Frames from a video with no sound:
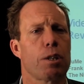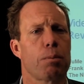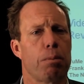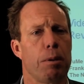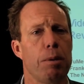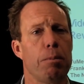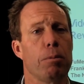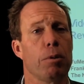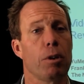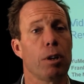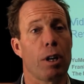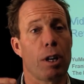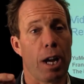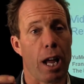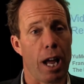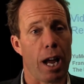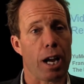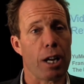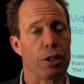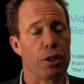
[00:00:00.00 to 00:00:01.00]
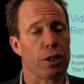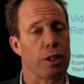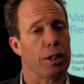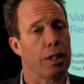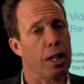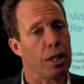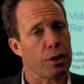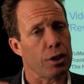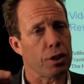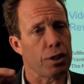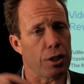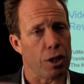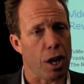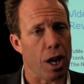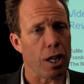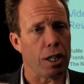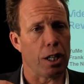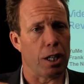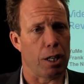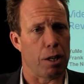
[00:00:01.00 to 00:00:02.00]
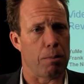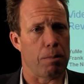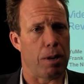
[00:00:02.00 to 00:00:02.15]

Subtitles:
as people are actually not just talking